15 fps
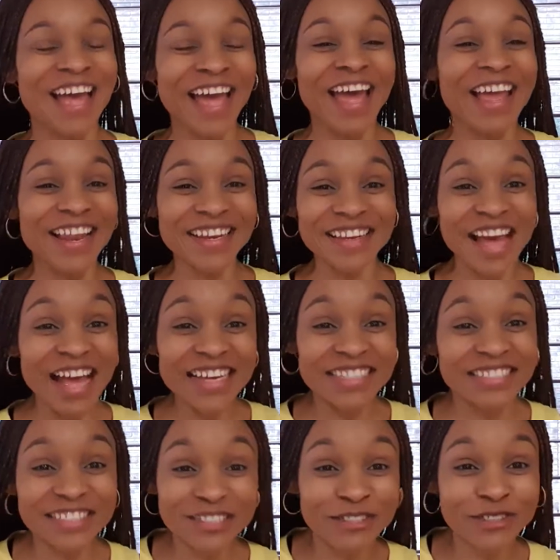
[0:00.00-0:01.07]
And I
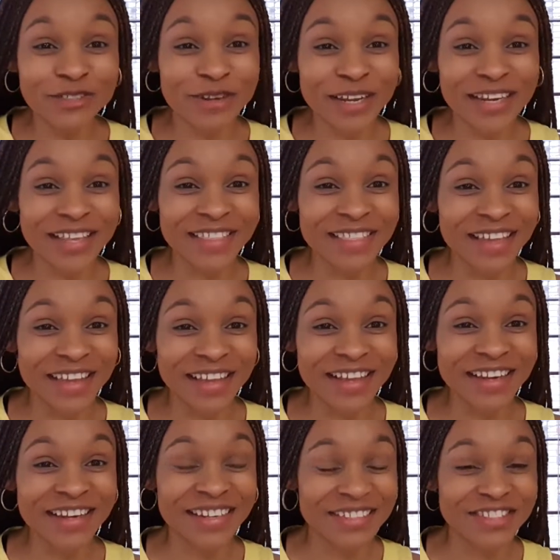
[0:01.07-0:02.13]
didn't do anything.
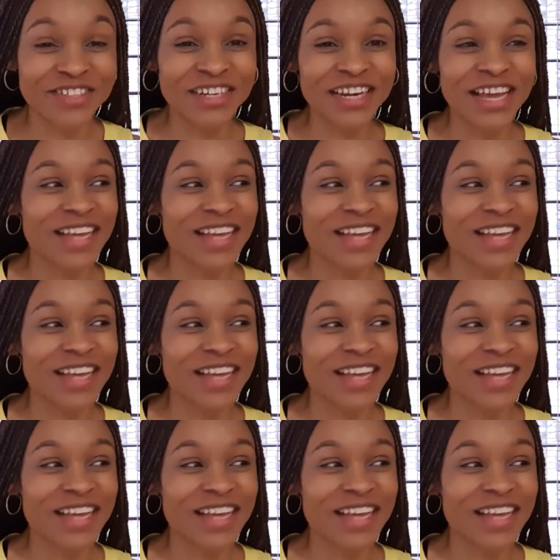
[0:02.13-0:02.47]
Literally,